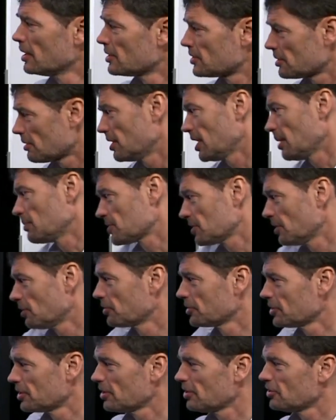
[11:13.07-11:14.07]
Sorry, I'm
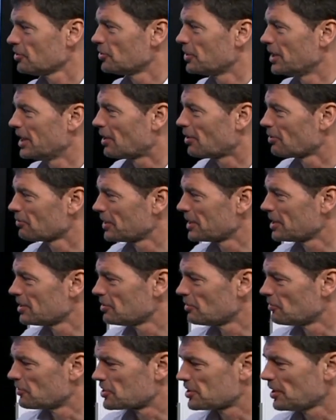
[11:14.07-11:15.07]
slowing you here already
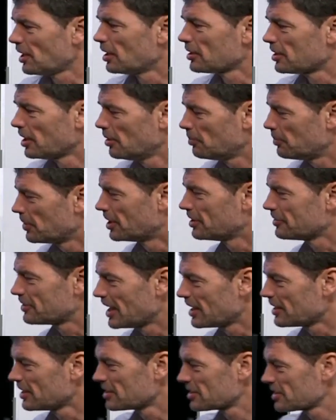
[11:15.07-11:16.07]
the result, but
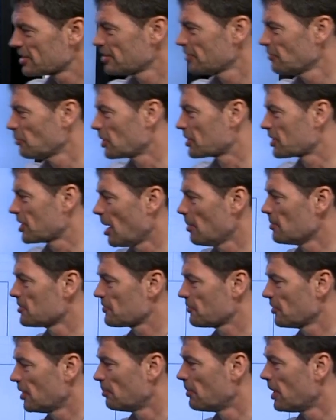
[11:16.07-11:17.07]
that is what comes
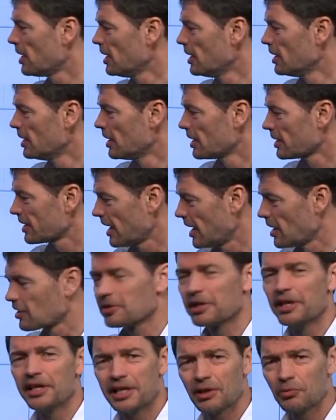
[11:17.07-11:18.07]
from
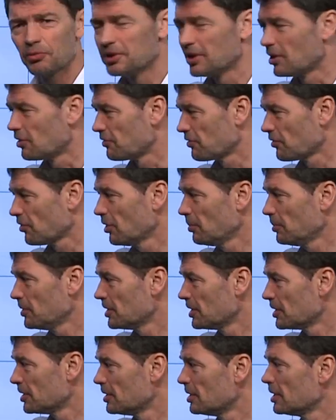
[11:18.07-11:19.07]
calculating with our
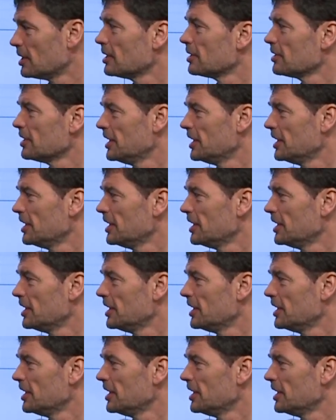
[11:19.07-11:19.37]
formula.